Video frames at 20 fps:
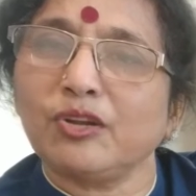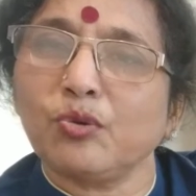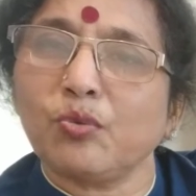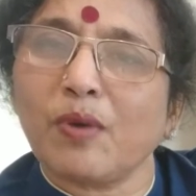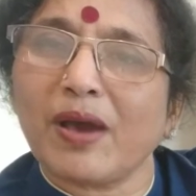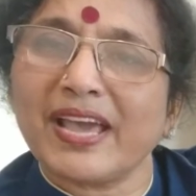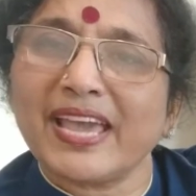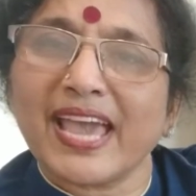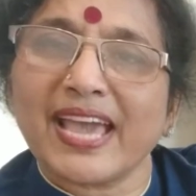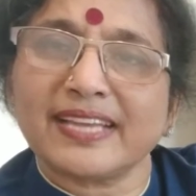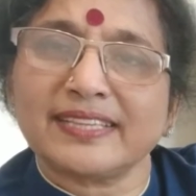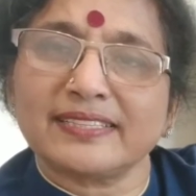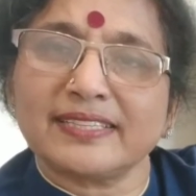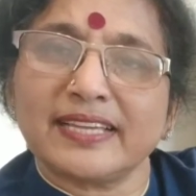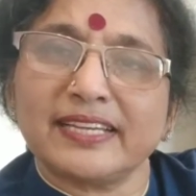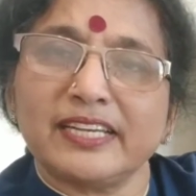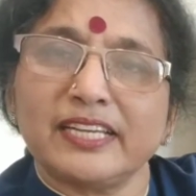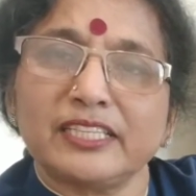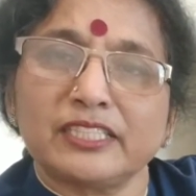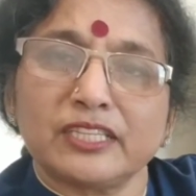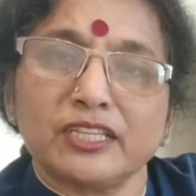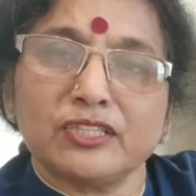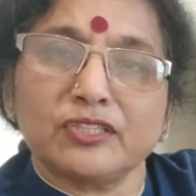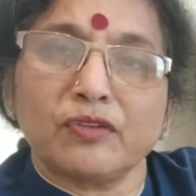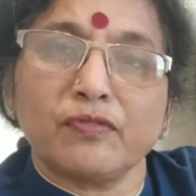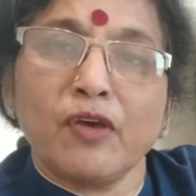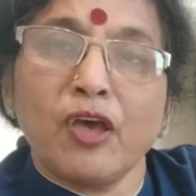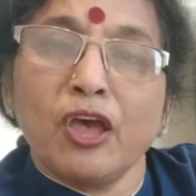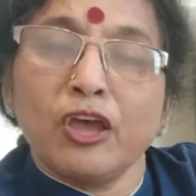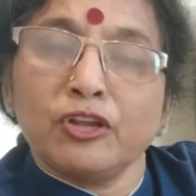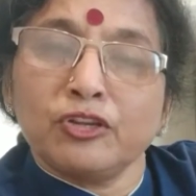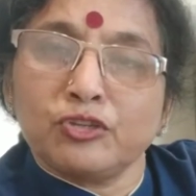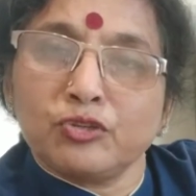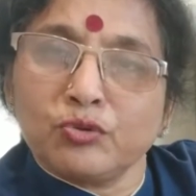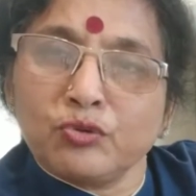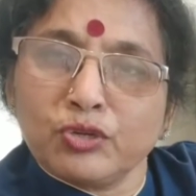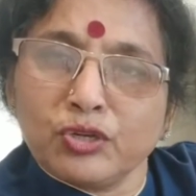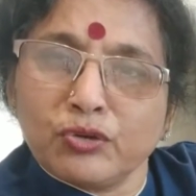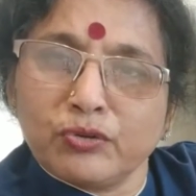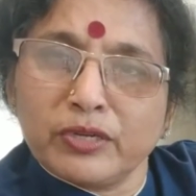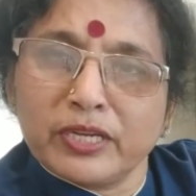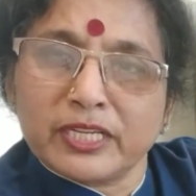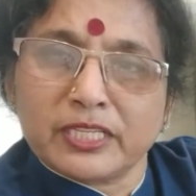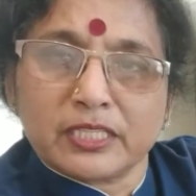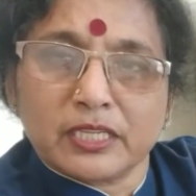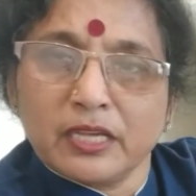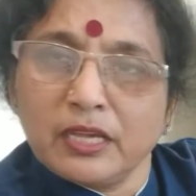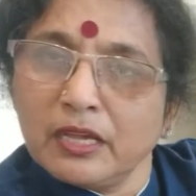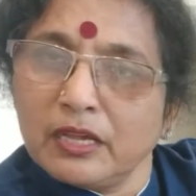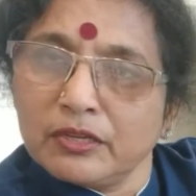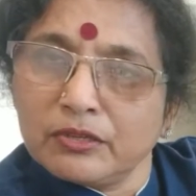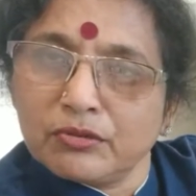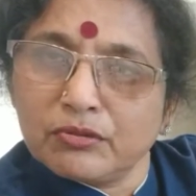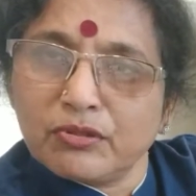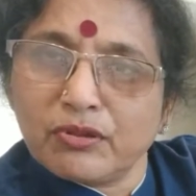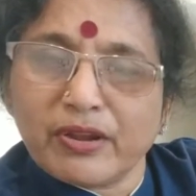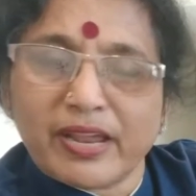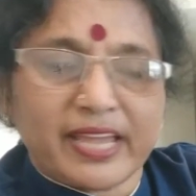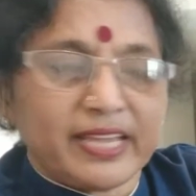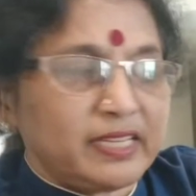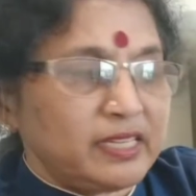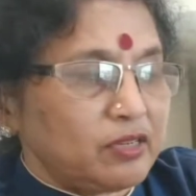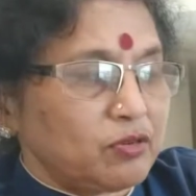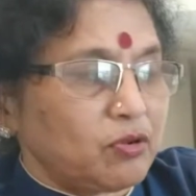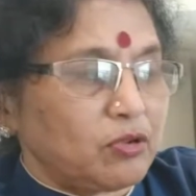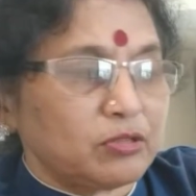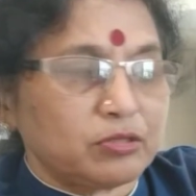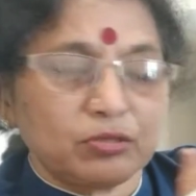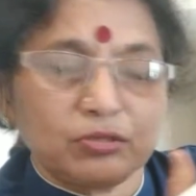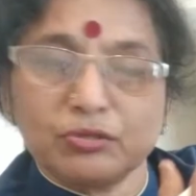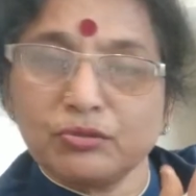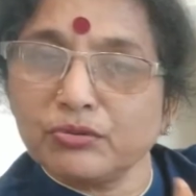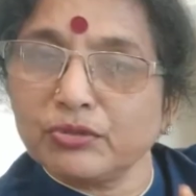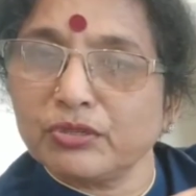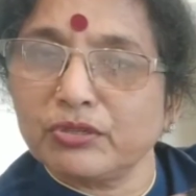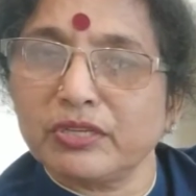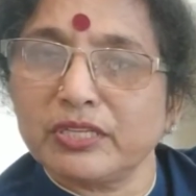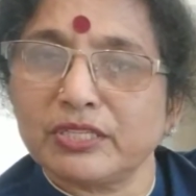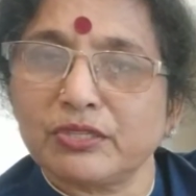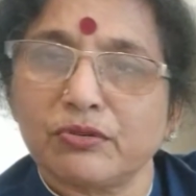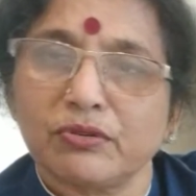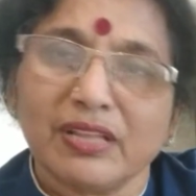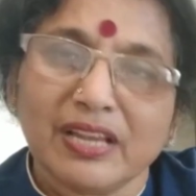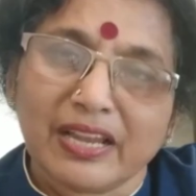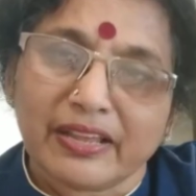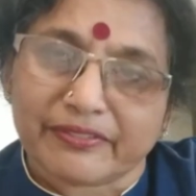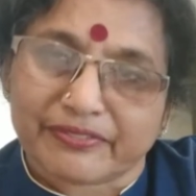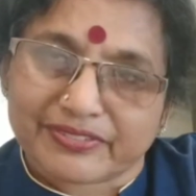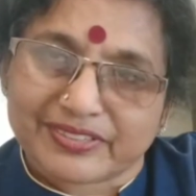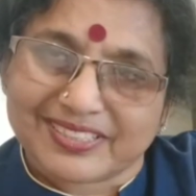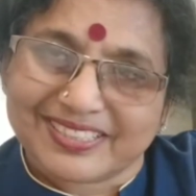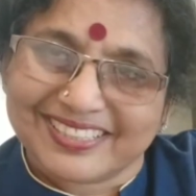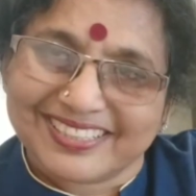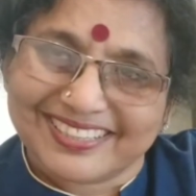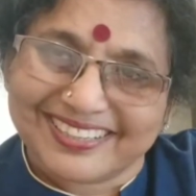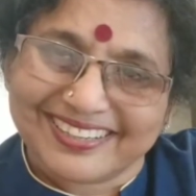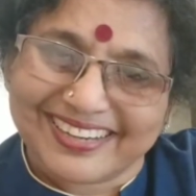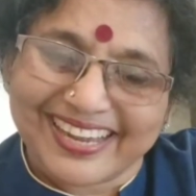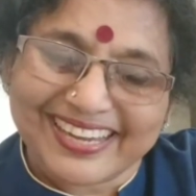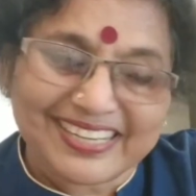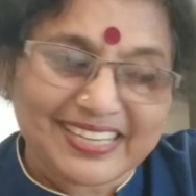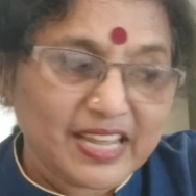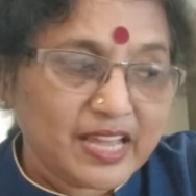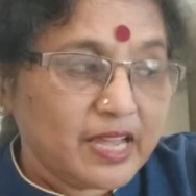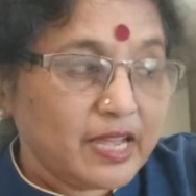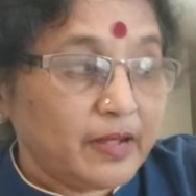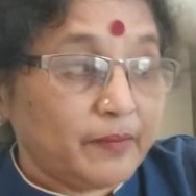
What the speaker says: to y-axis at distance of 2 units to the right and also 2 units to the left, right?